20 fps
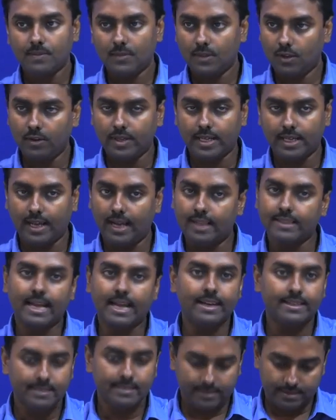Okay. And
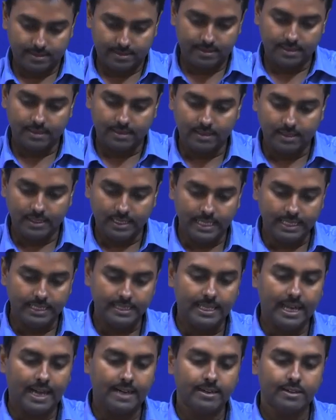that in
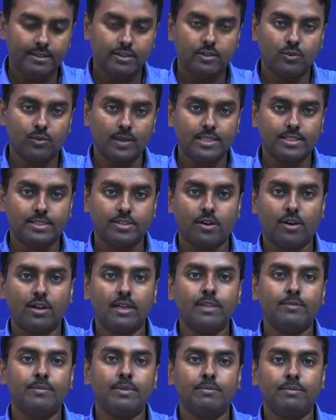that quest
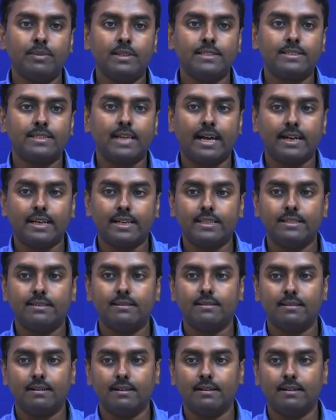only people started
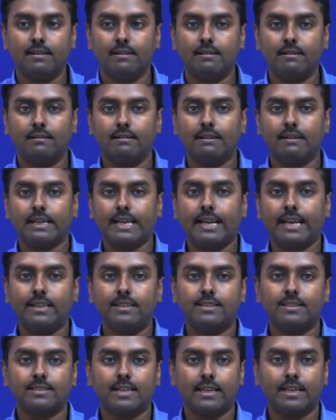getting
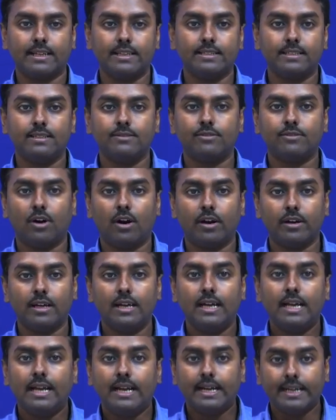the circuitry for
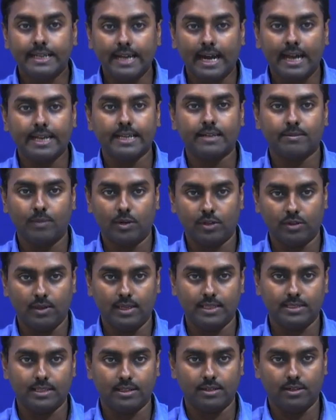direct
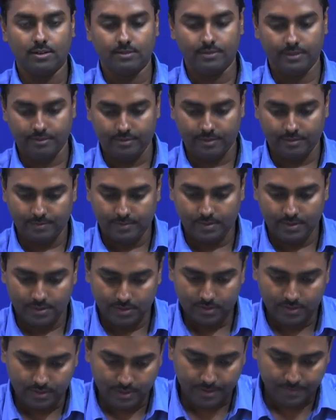modulation of FM.
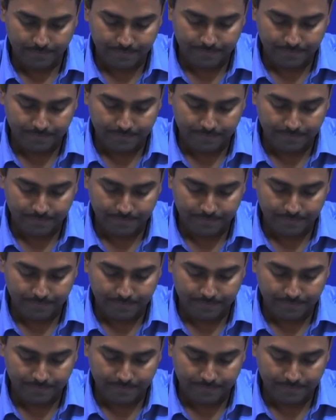Okay.